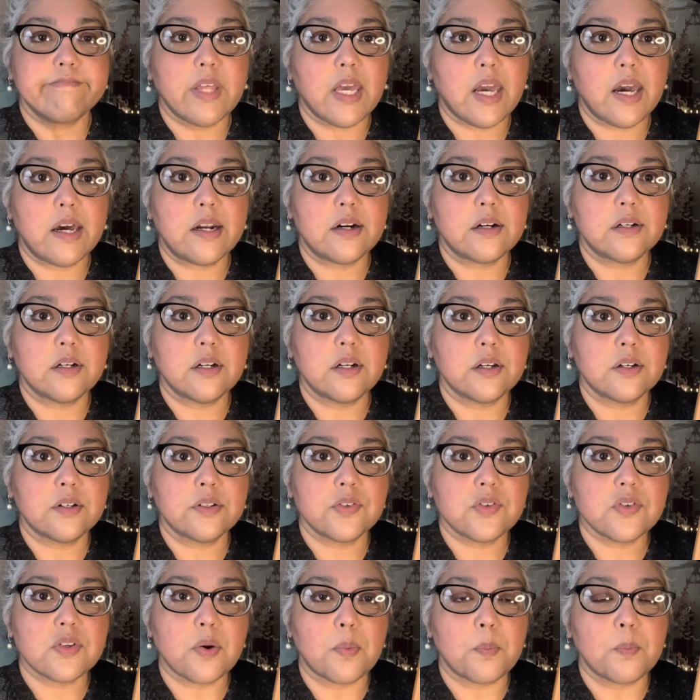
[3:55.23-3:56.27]
I don't know,
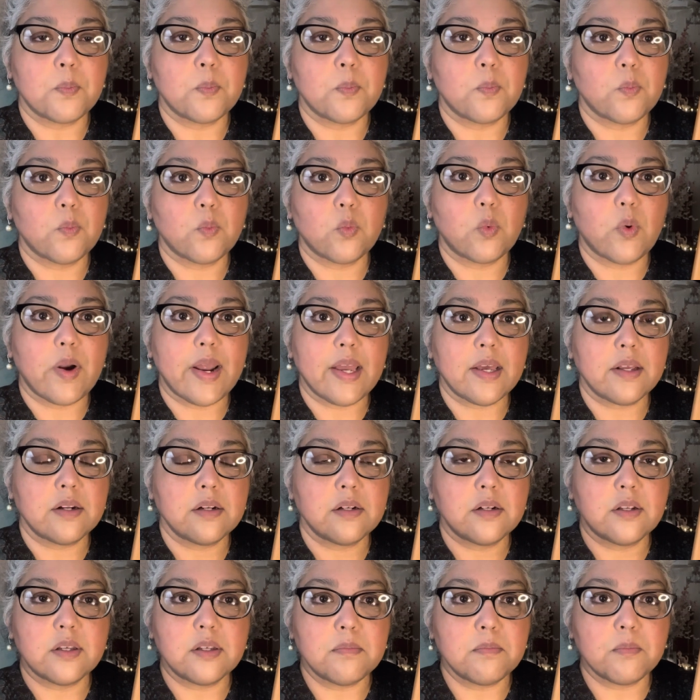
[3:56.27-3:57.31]
some
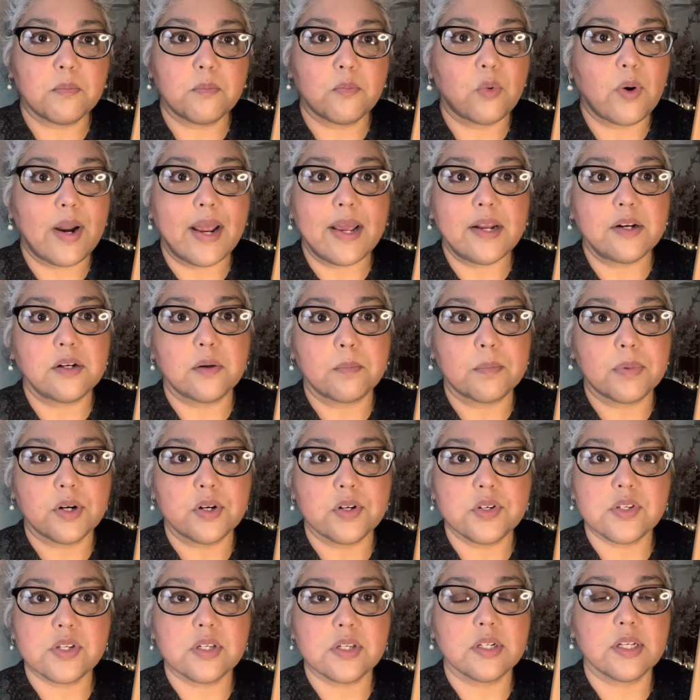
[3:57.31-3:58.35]
random, random
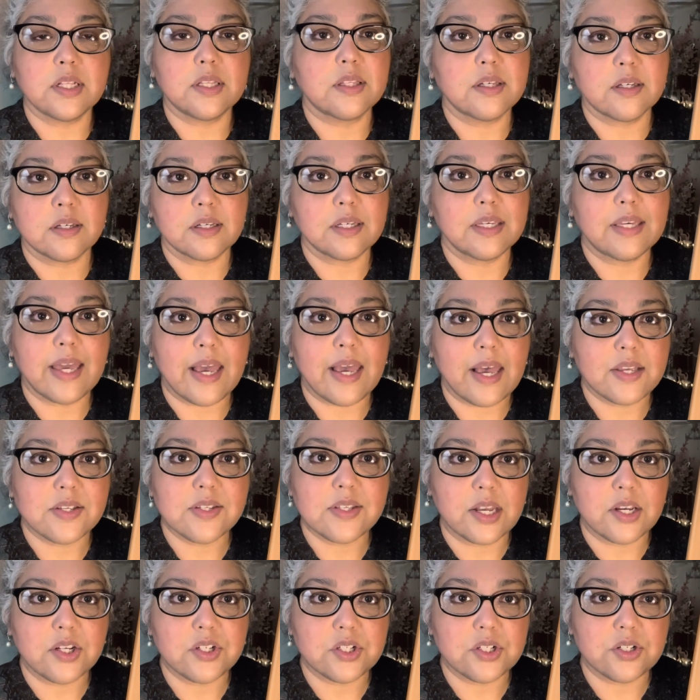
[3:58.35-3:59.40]
person at the gas
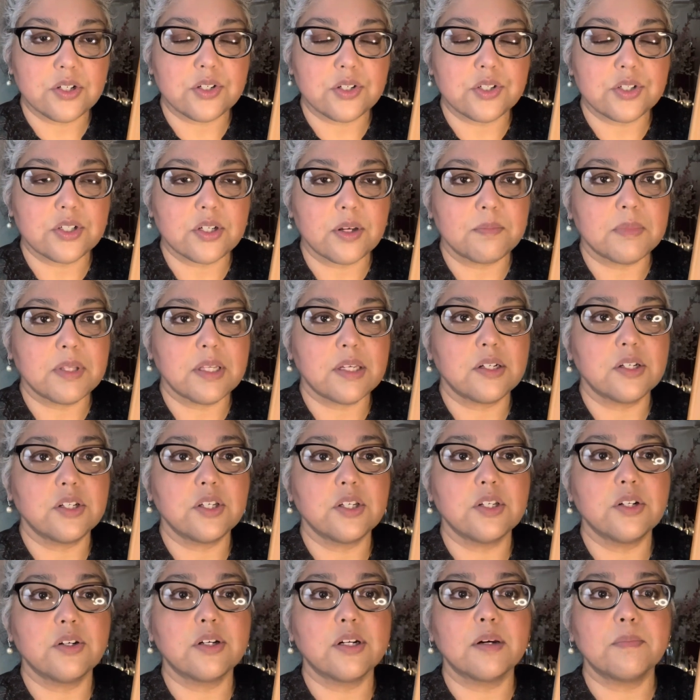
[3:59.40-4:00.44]
station or something. You
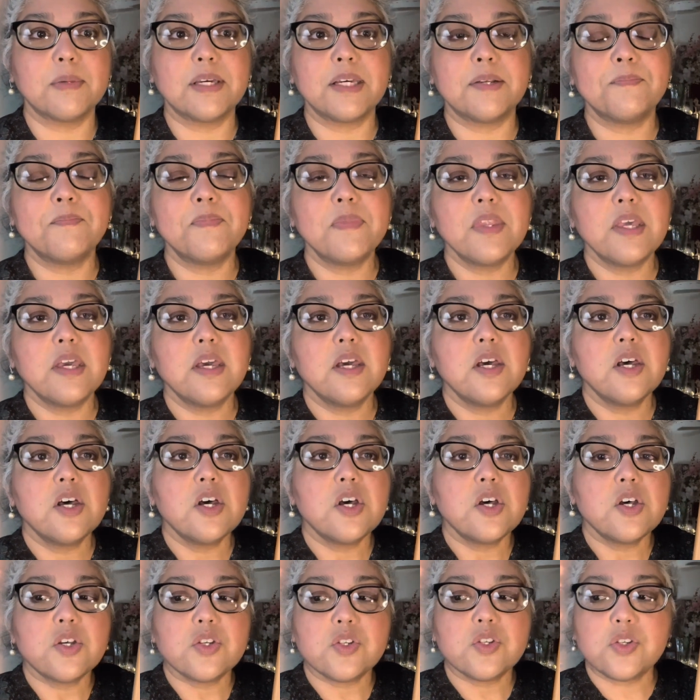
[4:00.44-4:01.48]
know what I mean?
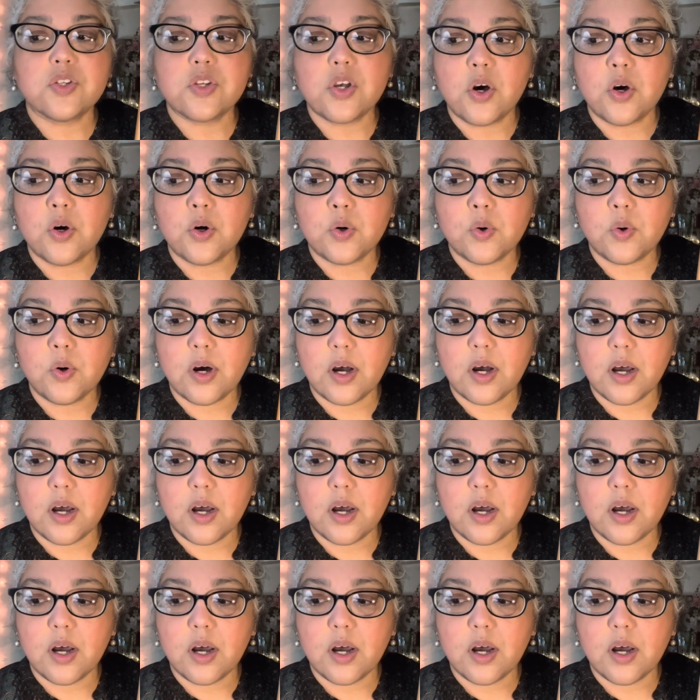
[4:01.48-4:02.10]
So,